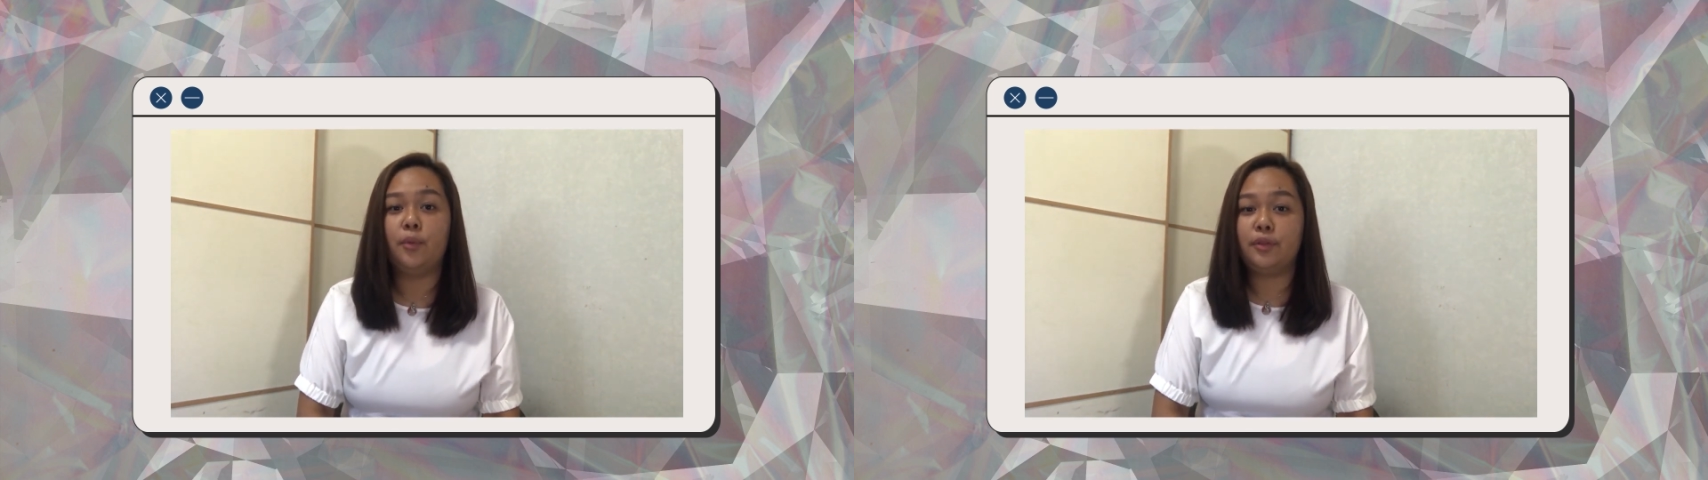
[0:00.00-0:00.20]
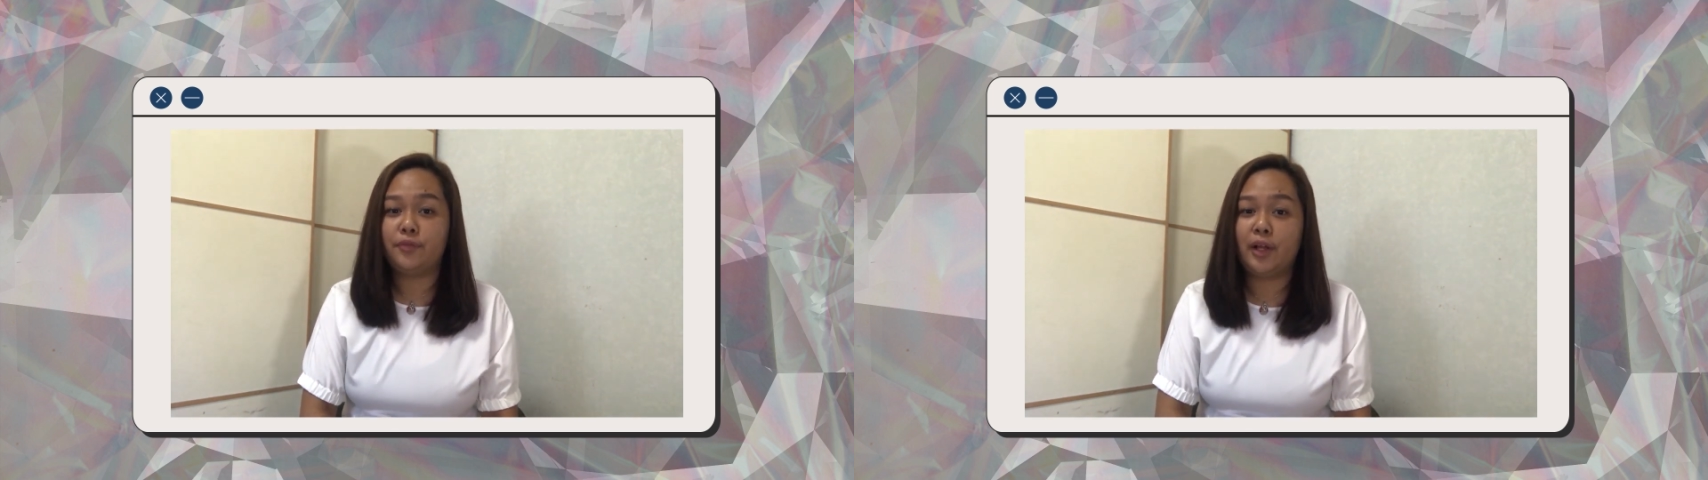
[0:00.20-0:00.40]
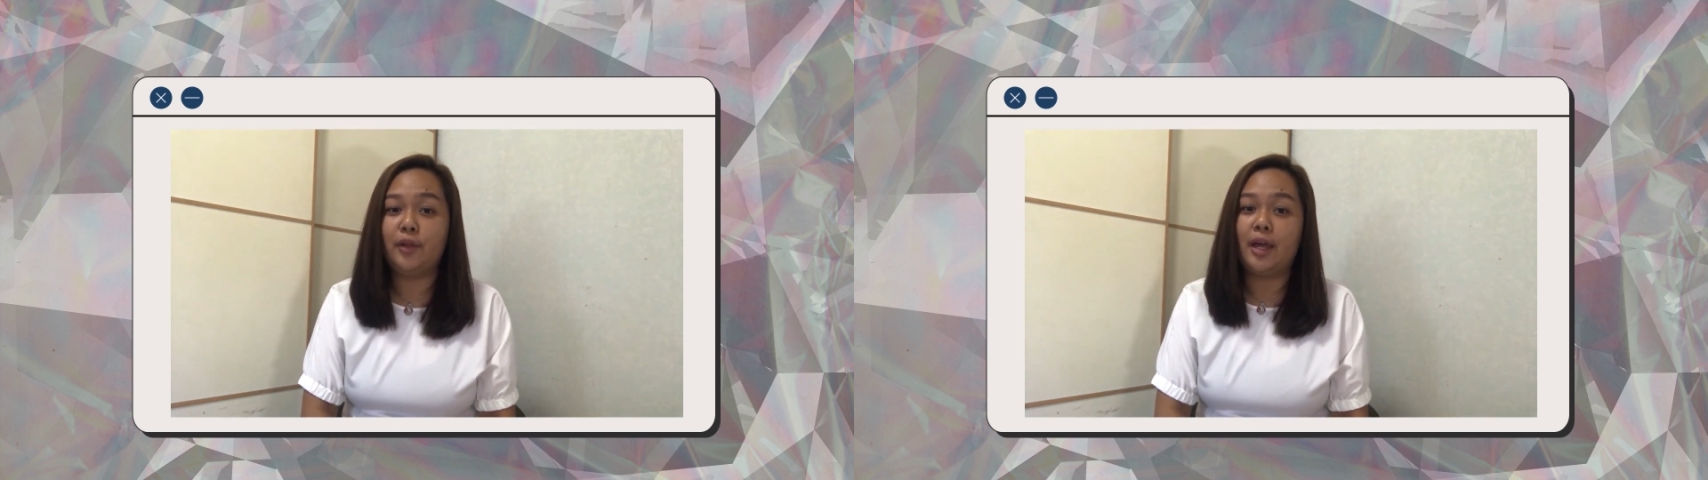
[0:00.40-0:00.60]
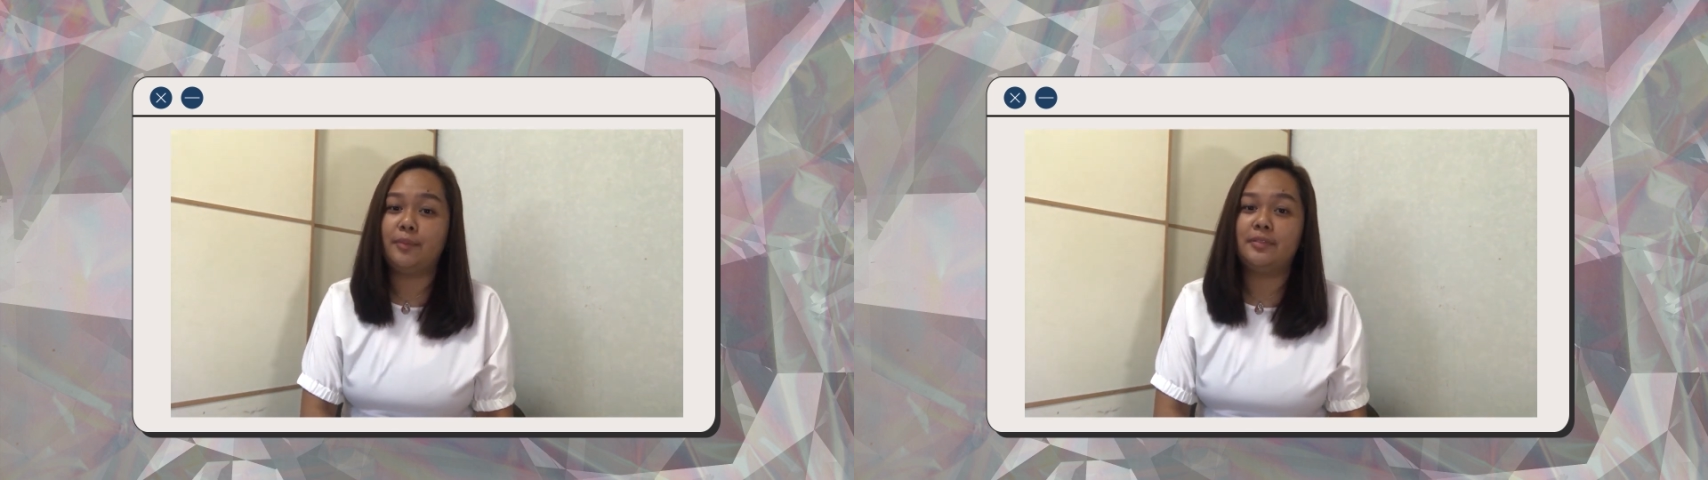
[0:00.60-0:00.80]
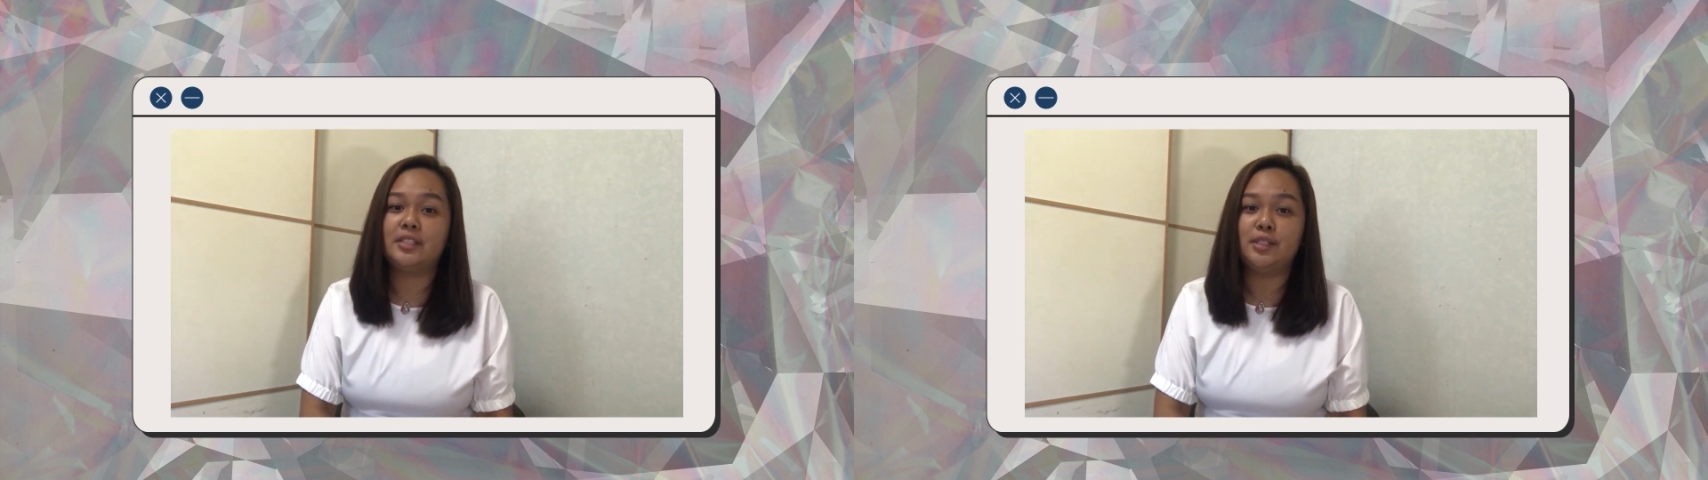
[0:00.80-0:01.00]
with fellow
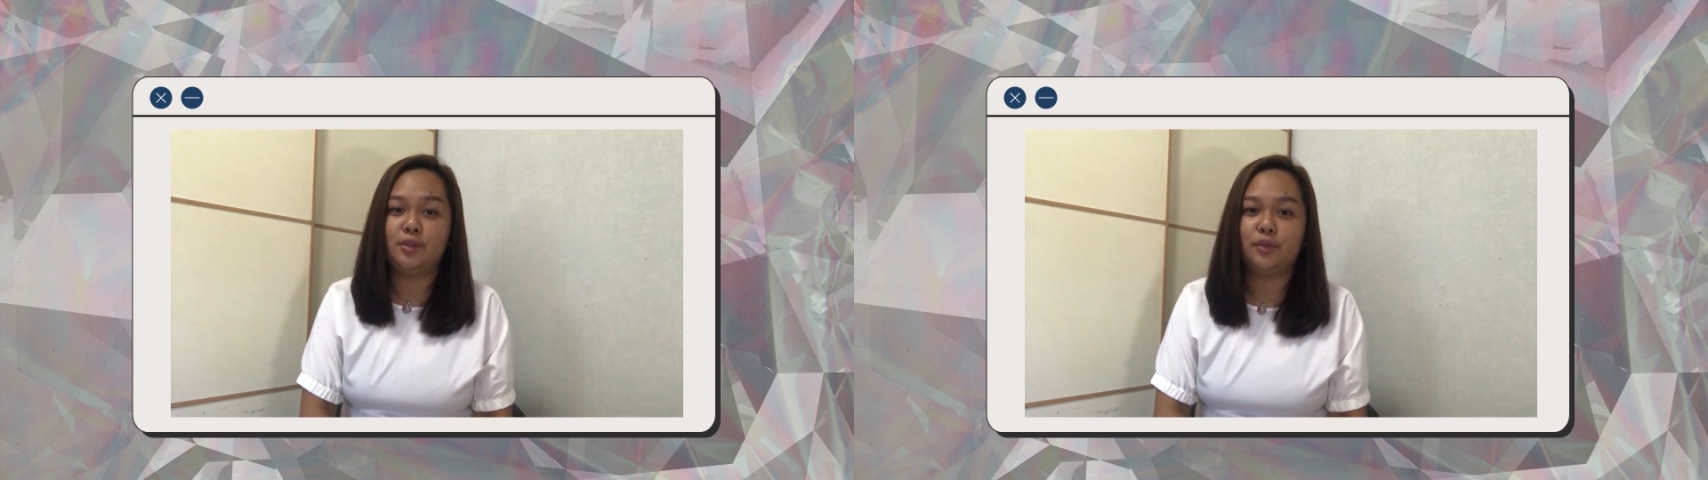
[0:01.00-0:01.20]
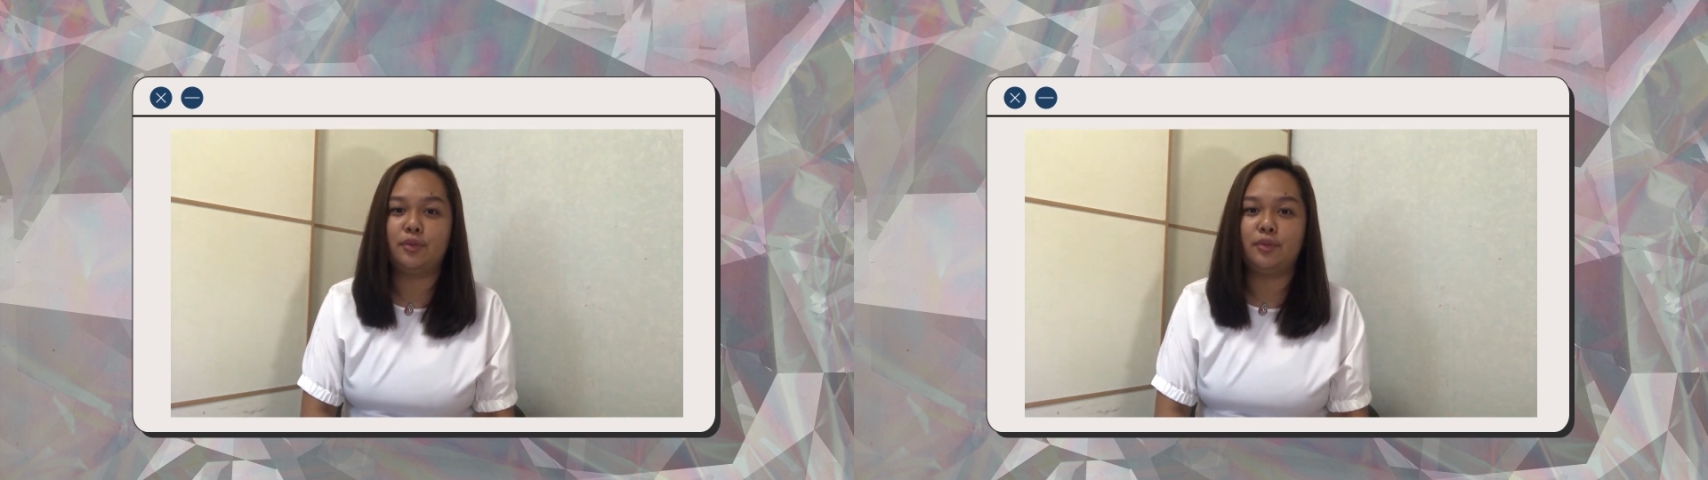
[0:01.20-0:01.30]
MFC youth